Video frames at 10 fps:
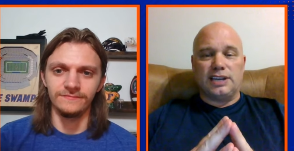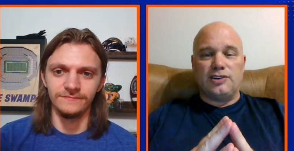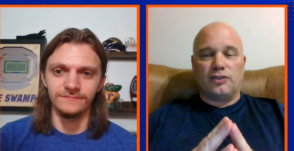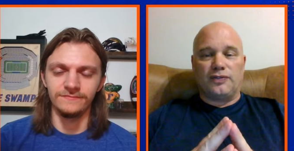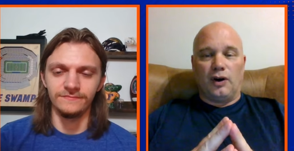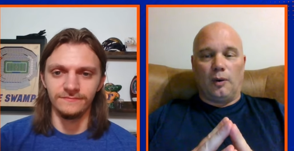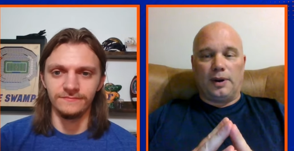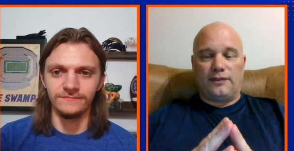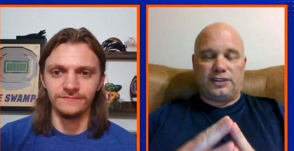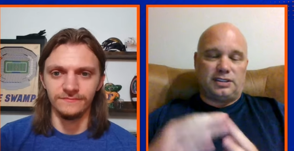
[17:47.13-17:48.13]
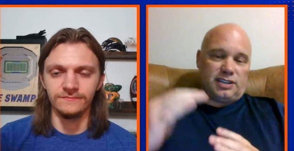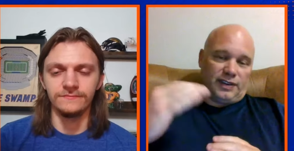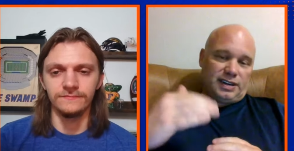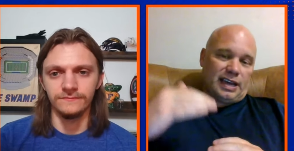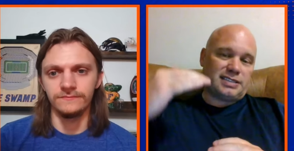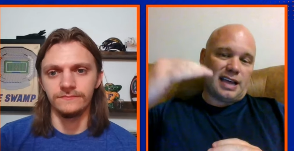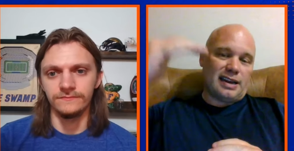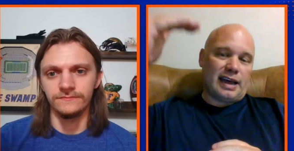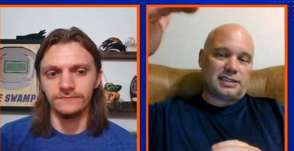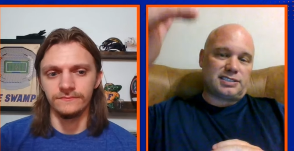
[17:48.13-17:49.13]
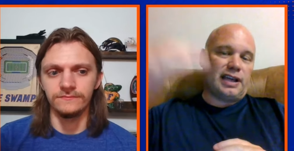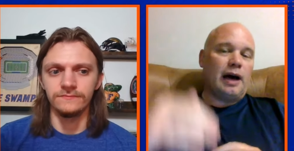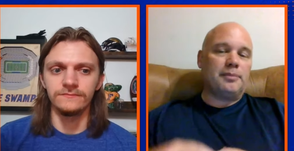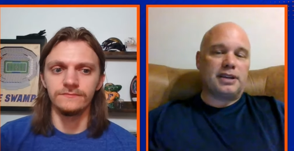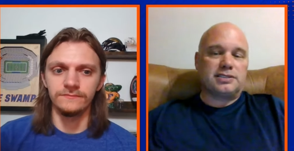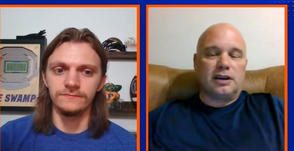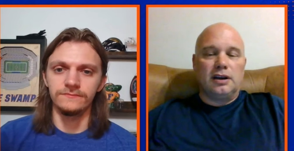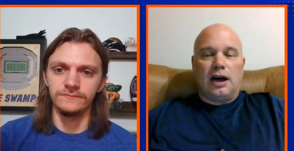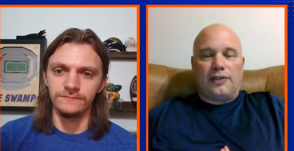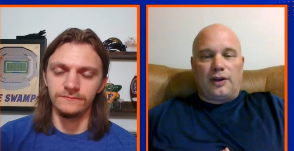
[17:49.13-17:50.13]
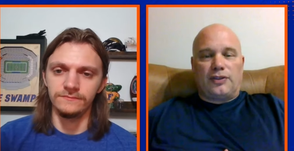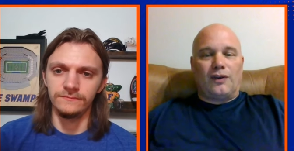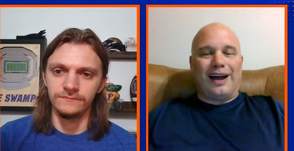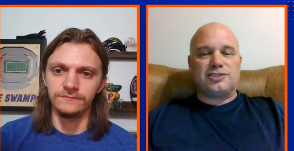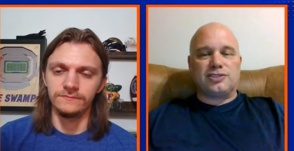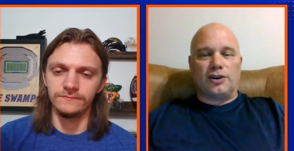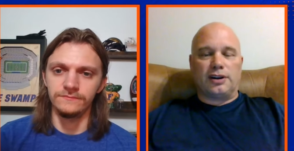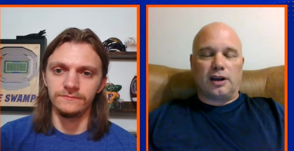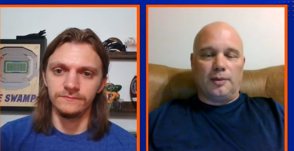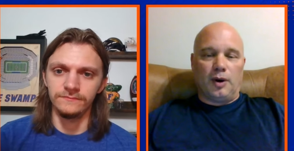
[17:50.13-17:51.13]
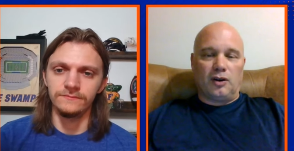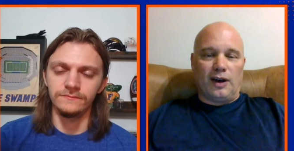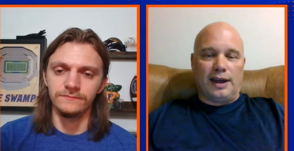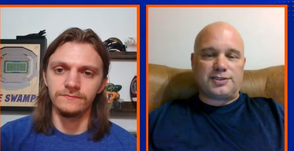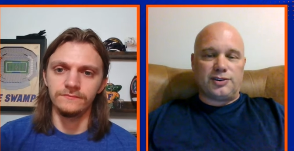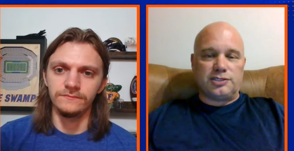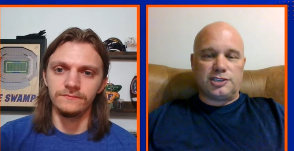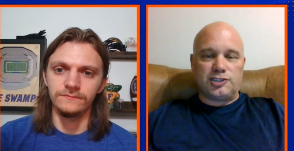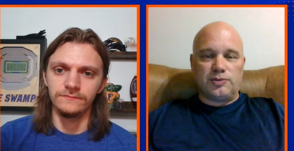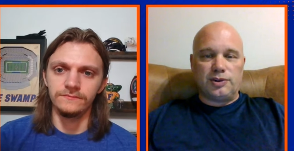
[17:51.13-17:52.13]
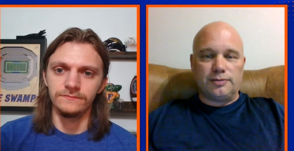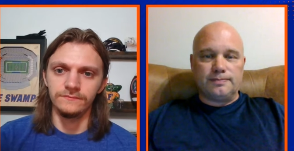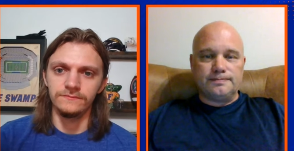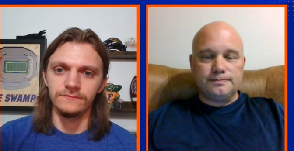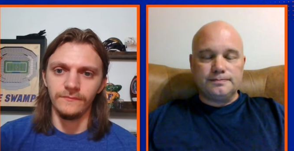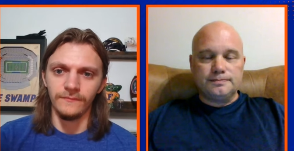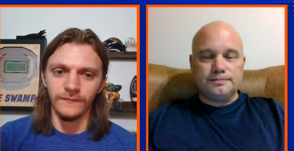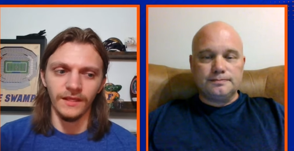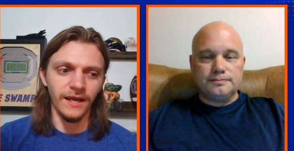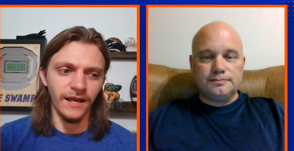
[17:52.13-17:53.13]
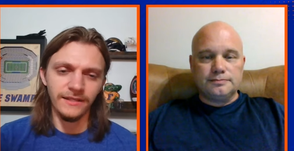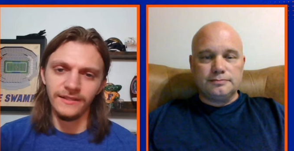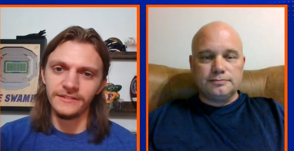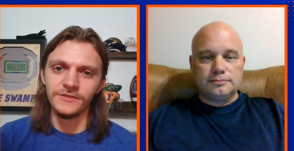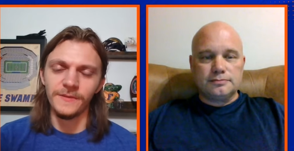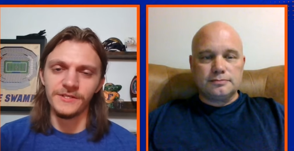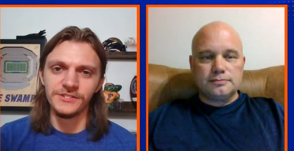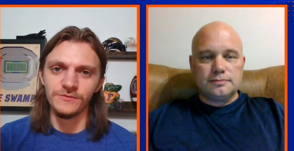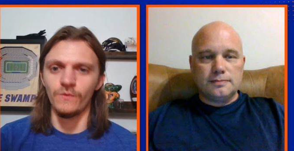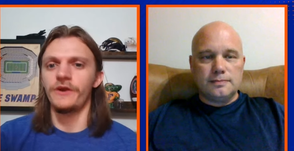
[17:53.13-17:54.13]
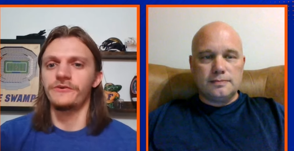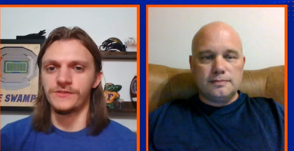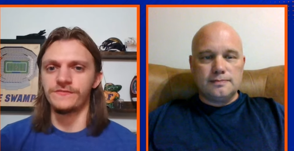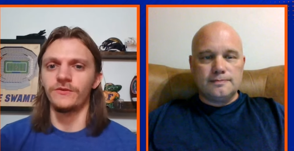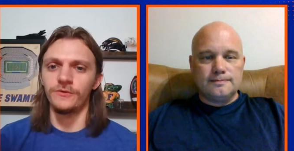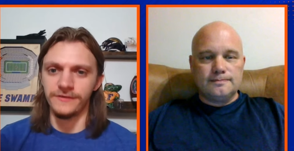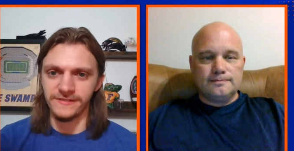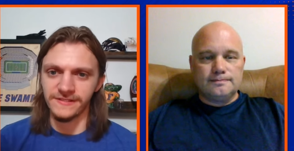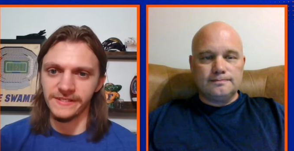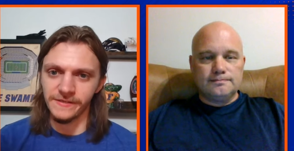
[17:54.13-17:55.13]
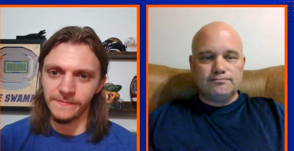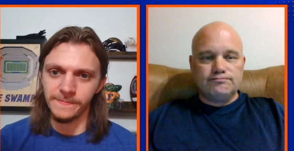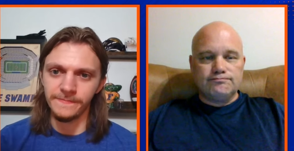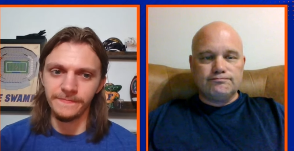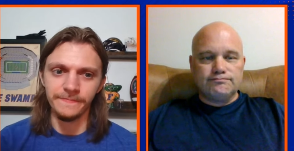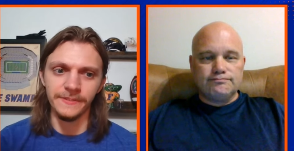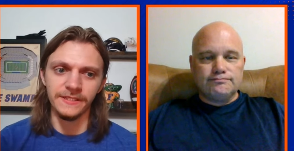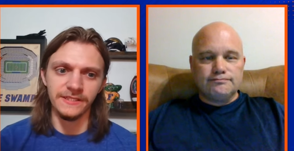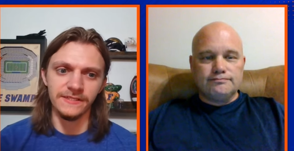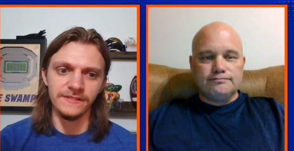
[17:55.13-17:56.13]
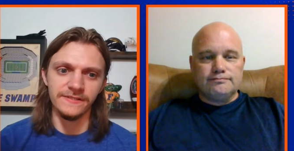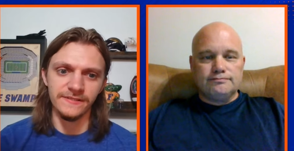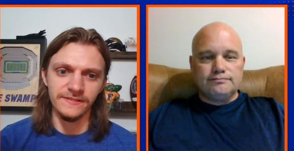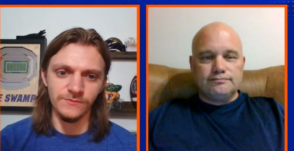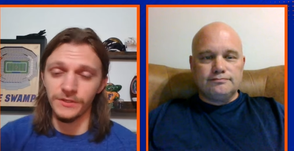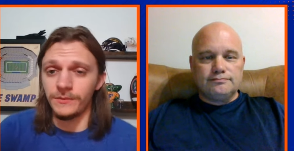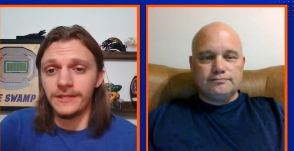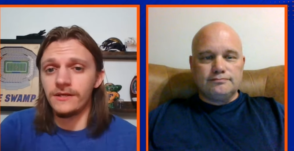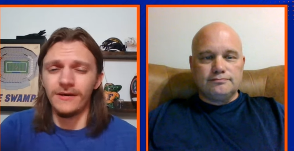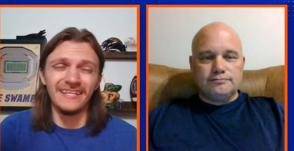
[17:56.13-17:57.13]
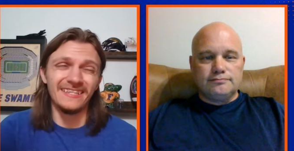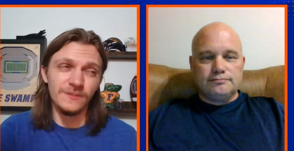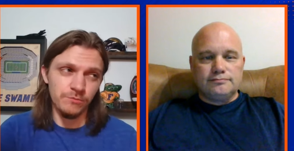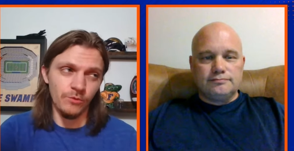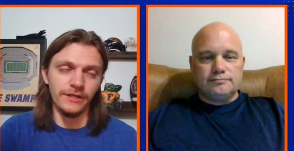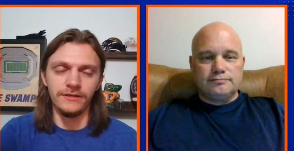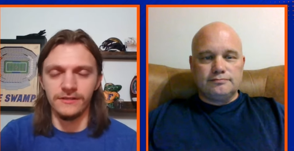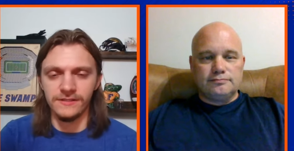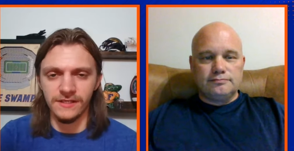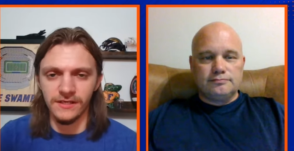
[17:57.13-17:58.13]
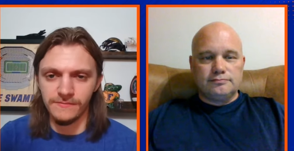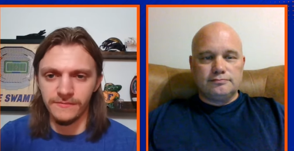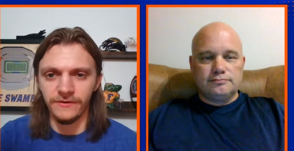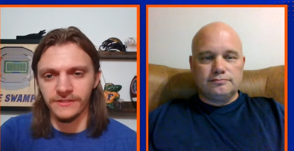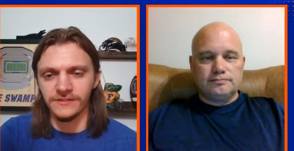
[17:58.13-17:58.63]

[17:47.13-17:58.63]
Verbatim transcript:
Speaker 1: senior film and if, see if he takes that next step because I thought the light started to come on last year as a junior.
Speaker 2: Yeah, I like that you mentioned where does Florida see him because we, we know at this point in time, or at